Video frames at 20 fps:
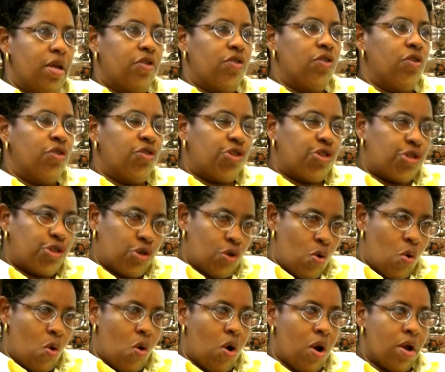to
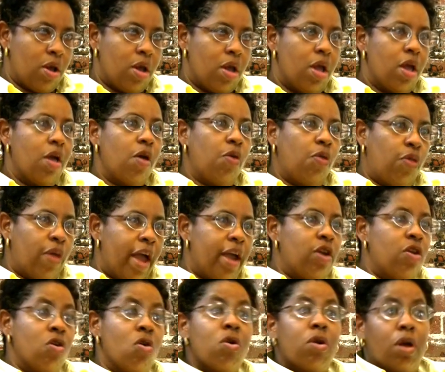ensure
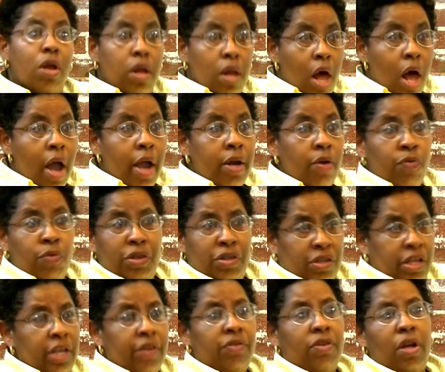that your client
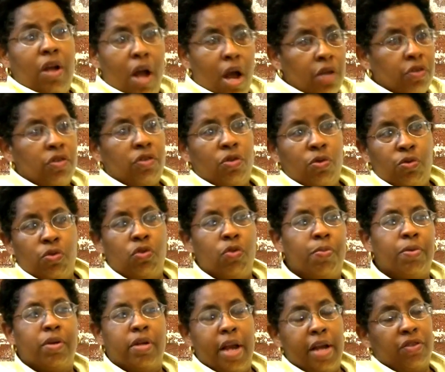receives the constitutional
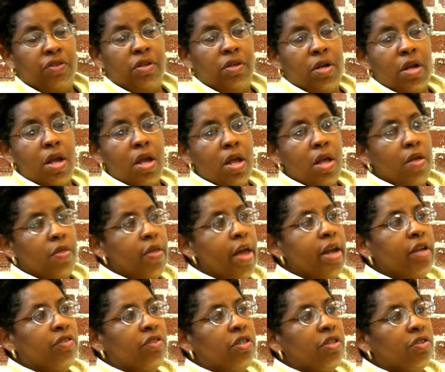protection
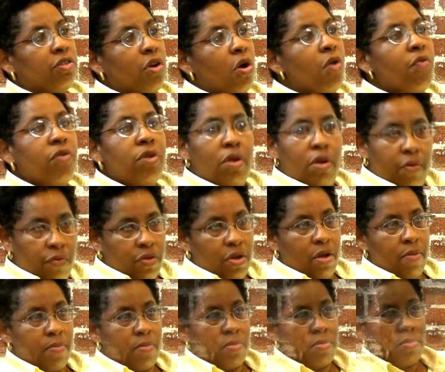that is deserving of them.